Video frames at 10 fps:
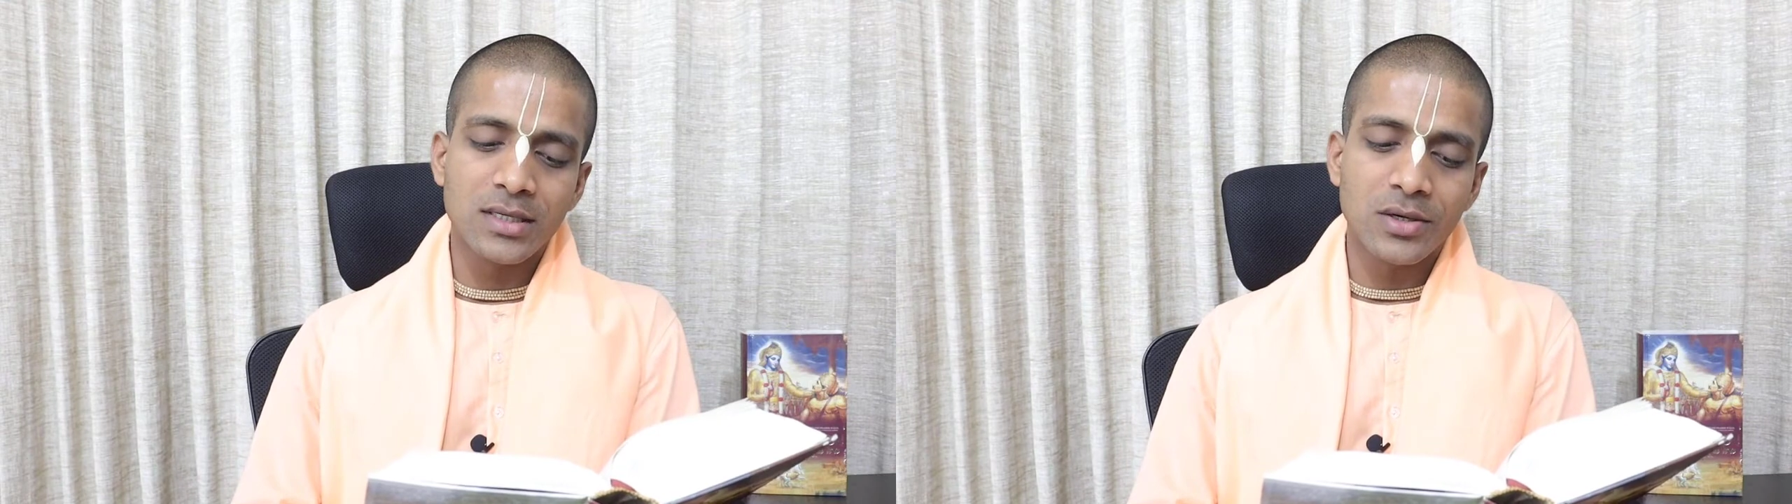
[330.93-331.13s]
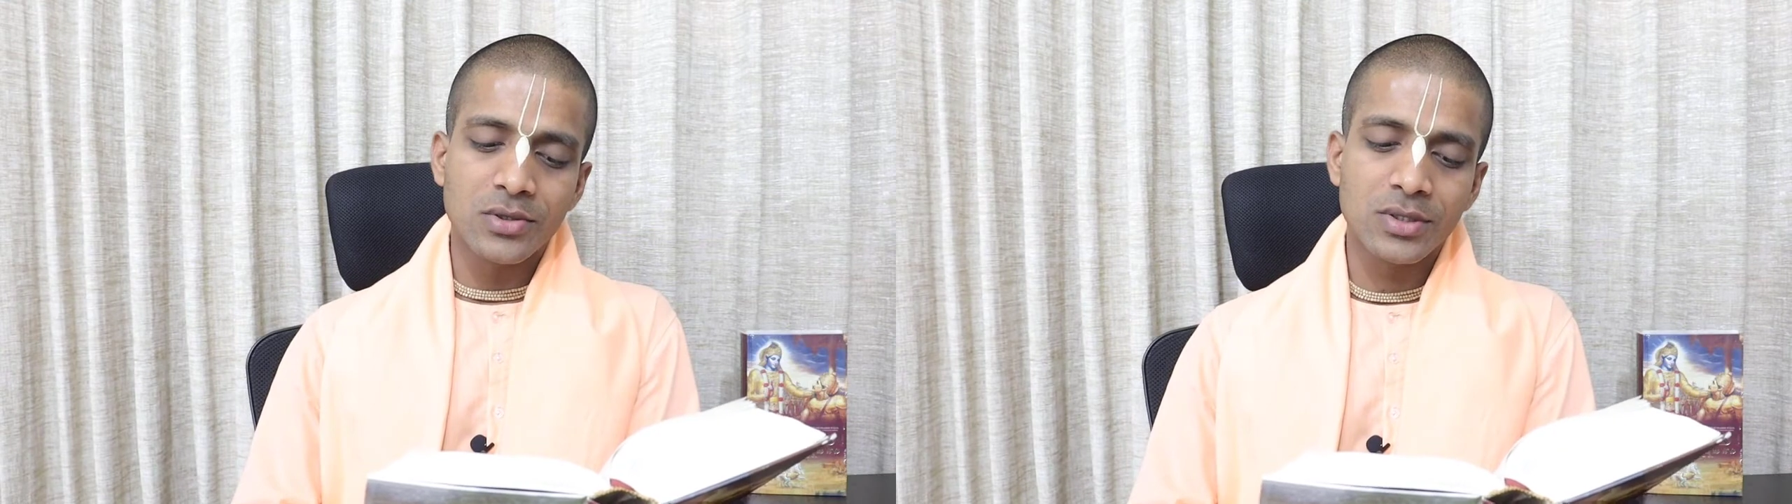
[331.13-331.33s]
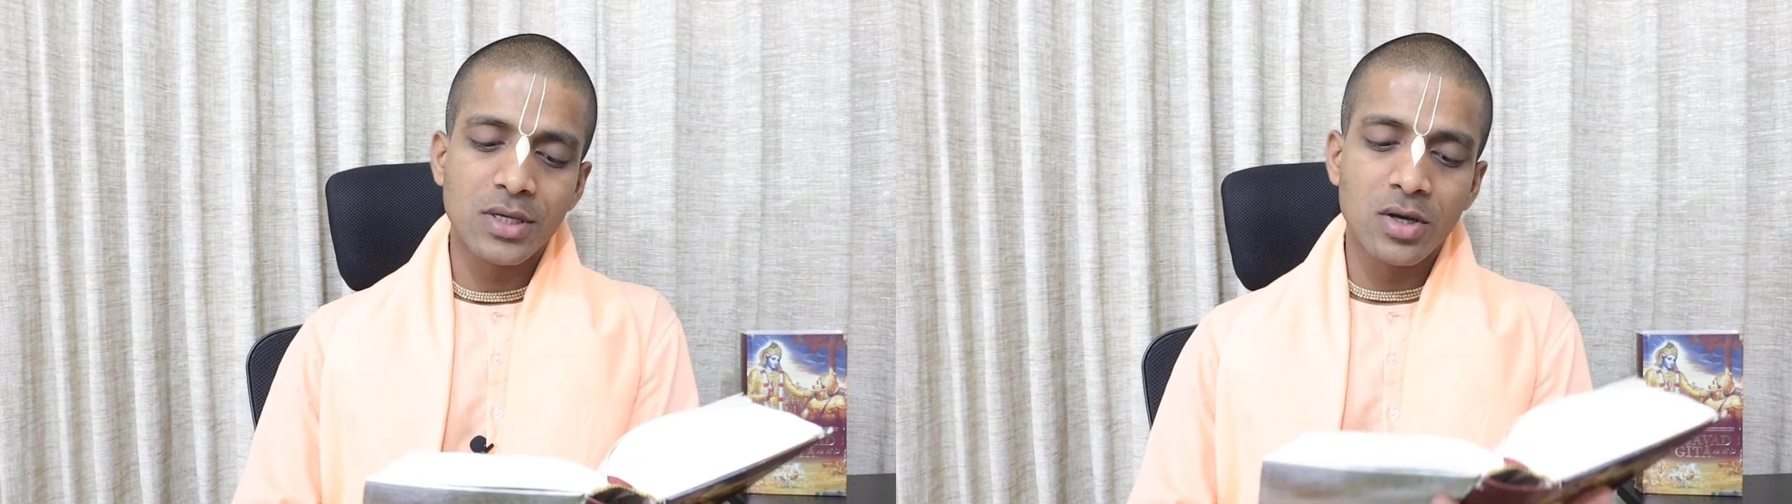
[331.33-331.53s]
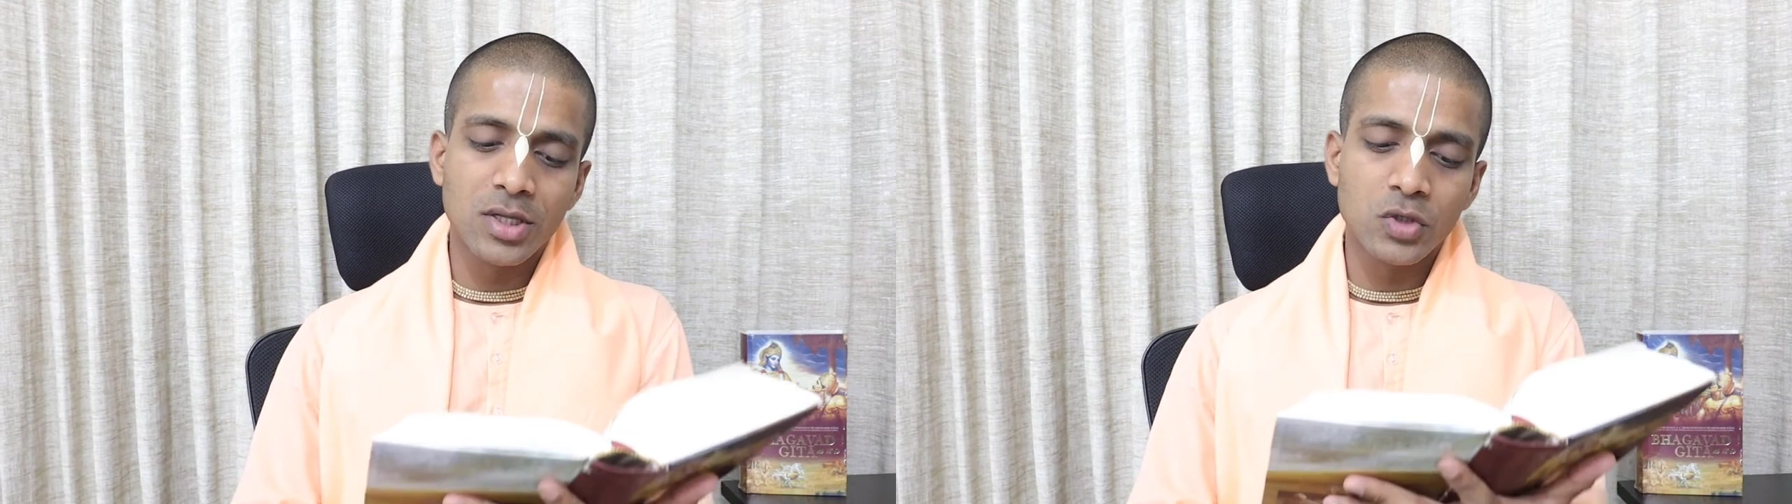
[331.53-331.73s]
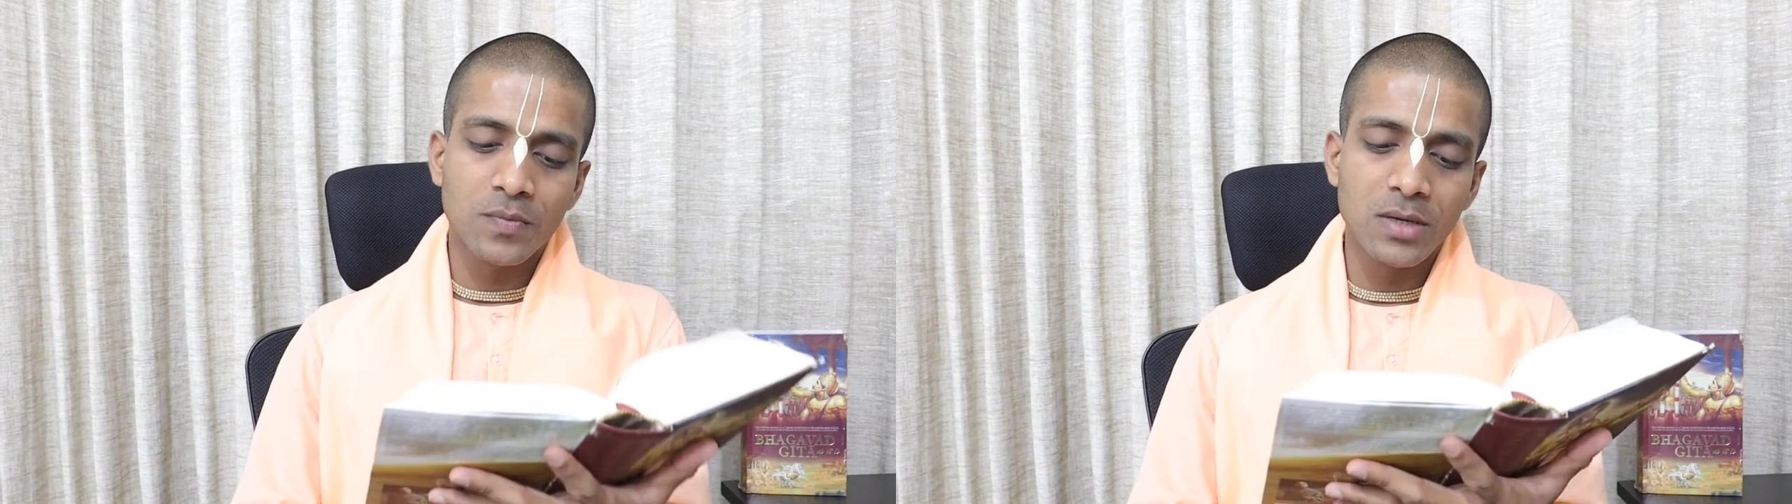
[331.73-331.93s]
Krishna or
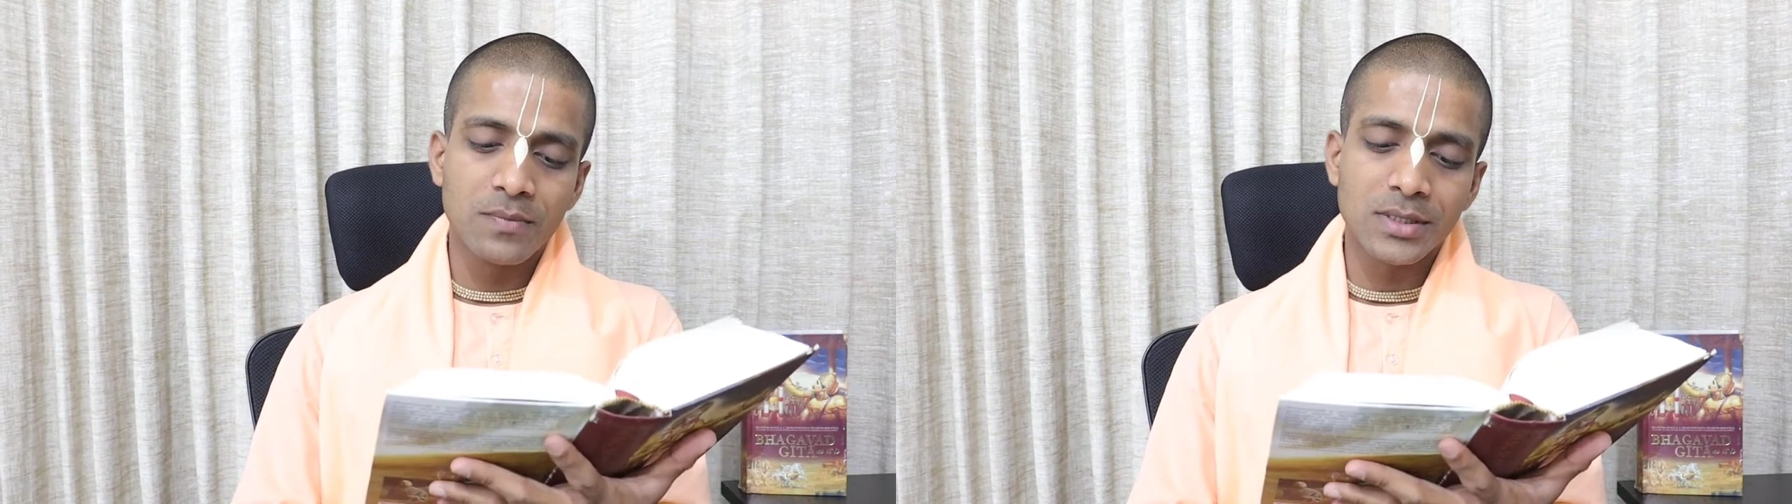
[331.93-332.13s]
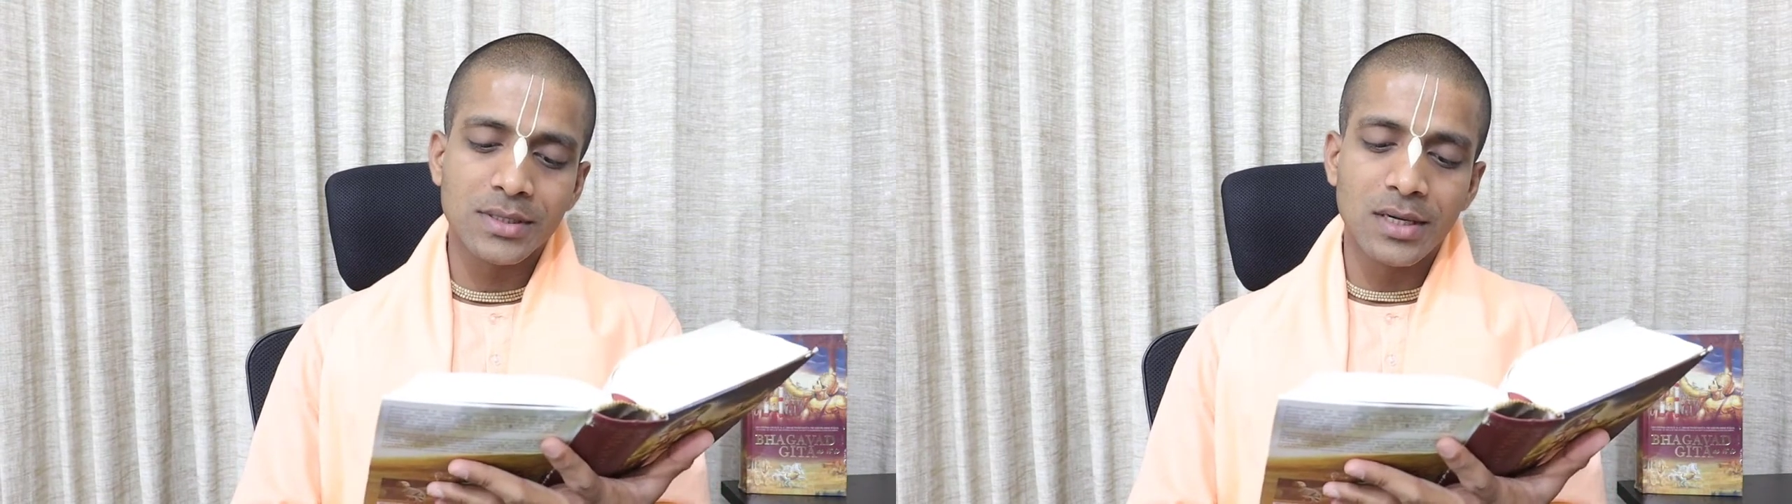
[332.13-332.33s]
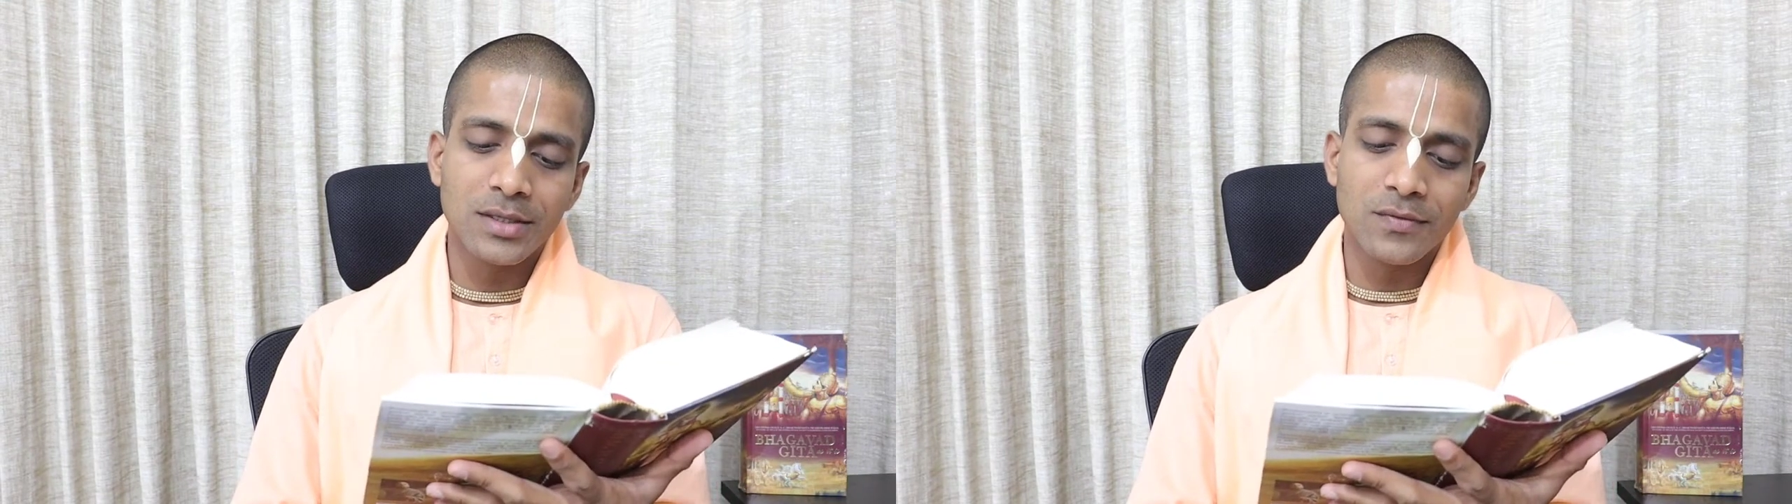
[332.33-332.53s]
the Supreme Personality